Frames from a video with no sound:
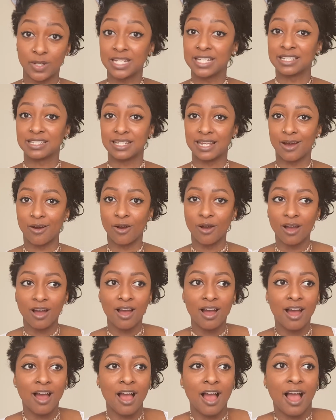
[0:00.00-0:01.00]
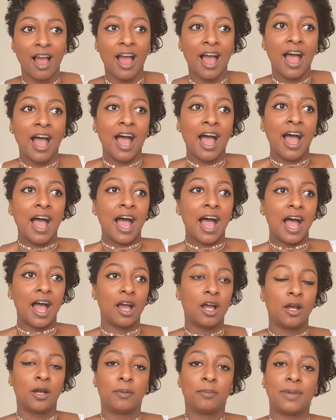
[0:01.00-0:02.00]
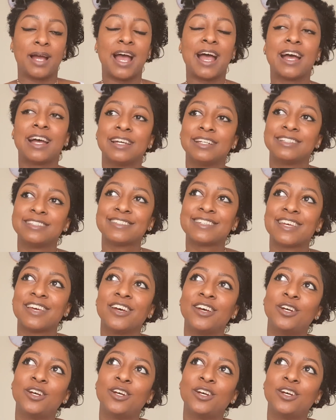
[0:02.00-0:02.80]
20s now. And